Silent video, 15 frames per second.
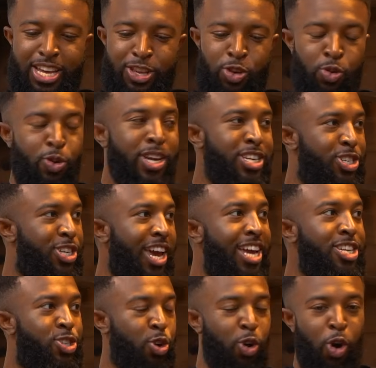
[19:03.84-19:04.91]
like you can
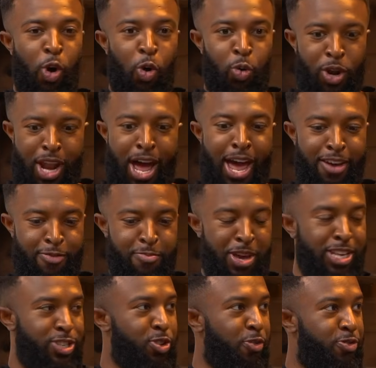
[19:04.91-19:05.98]
change your whole life
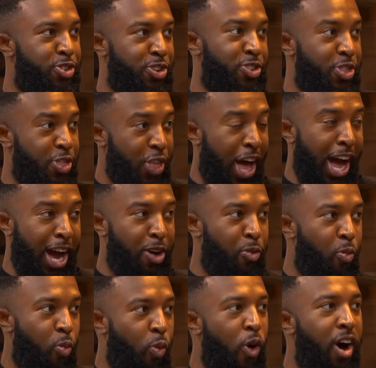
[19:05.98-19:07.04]
based off just that
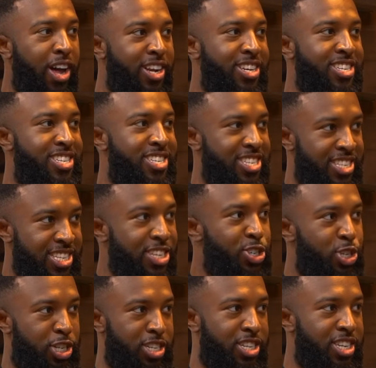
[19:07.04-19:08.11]
one
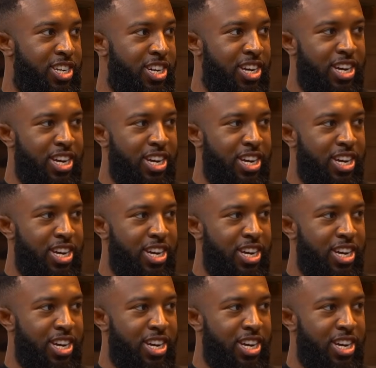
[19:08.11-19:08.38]
decision.